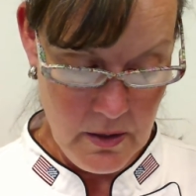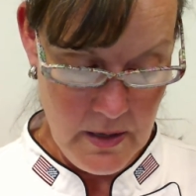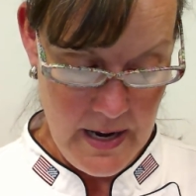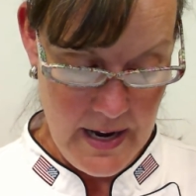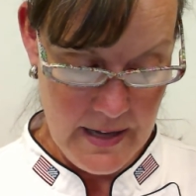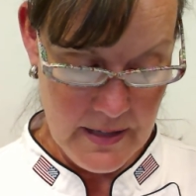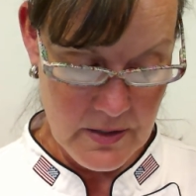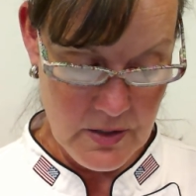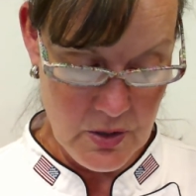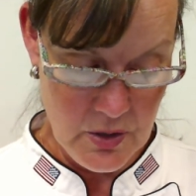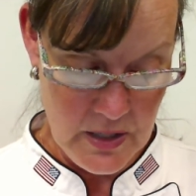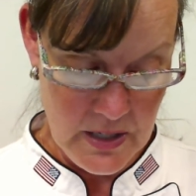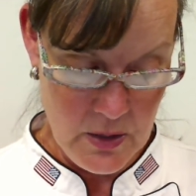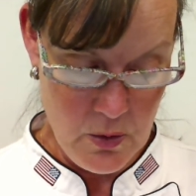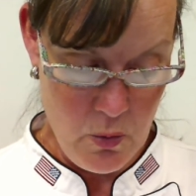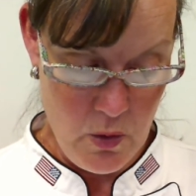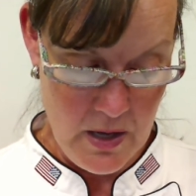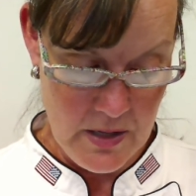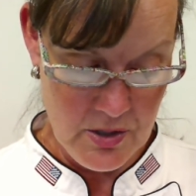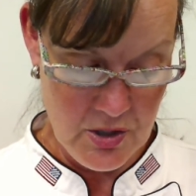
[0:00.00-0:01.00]
answering
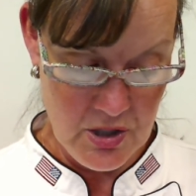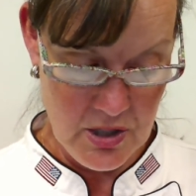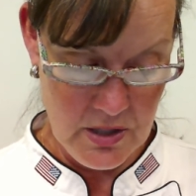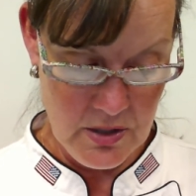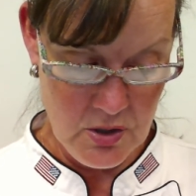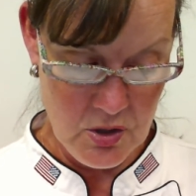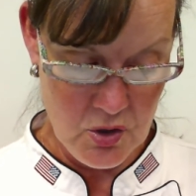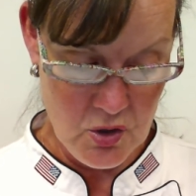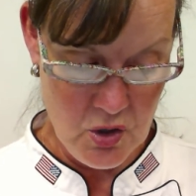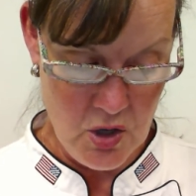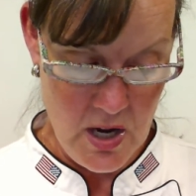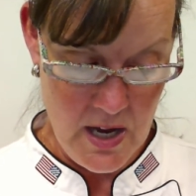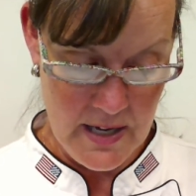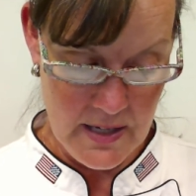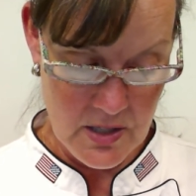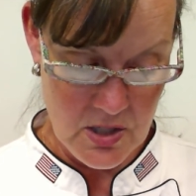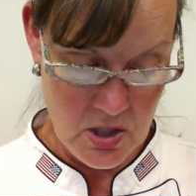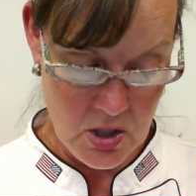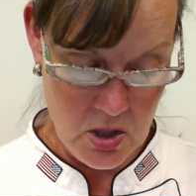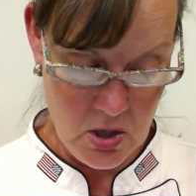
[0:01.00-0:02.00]
questions, trying
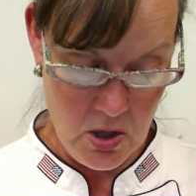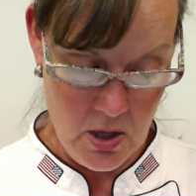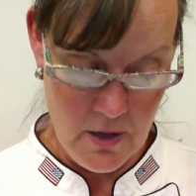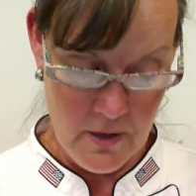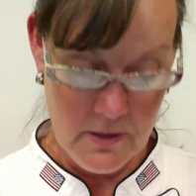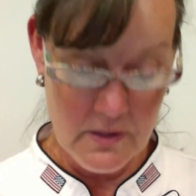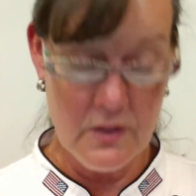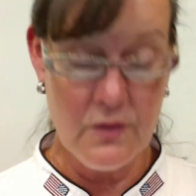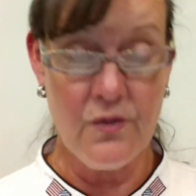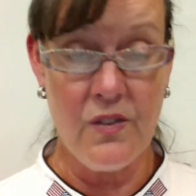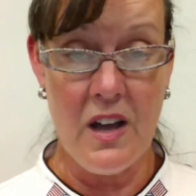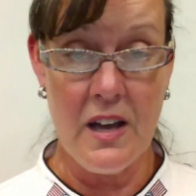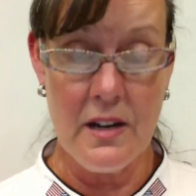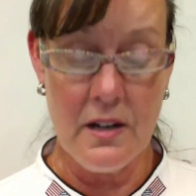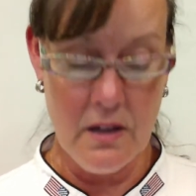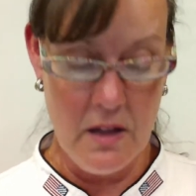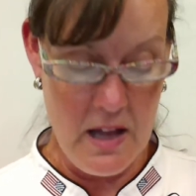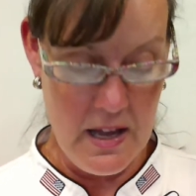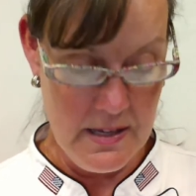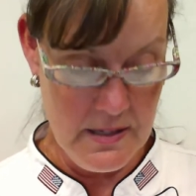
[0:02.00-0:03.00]
to close,
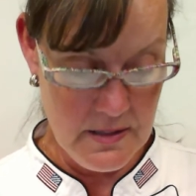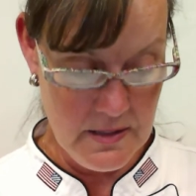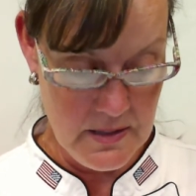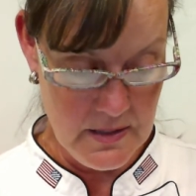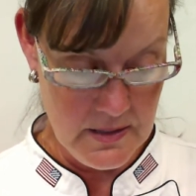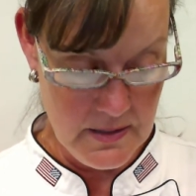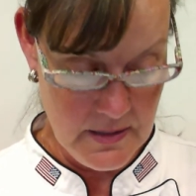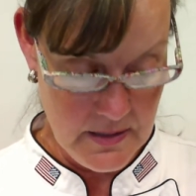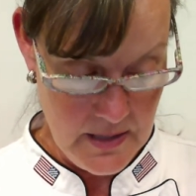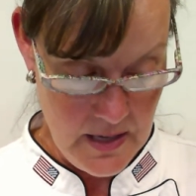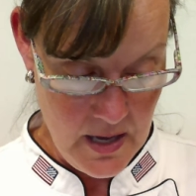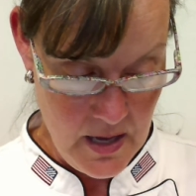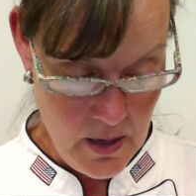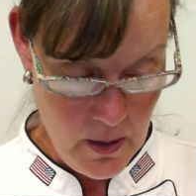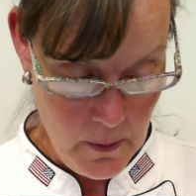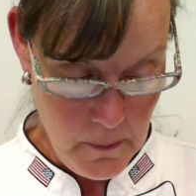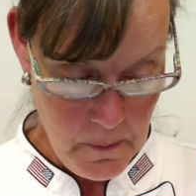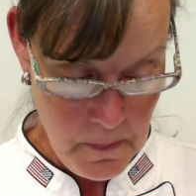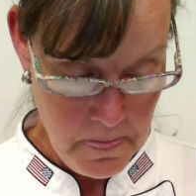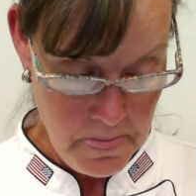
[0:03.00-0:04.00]
finalize the sale.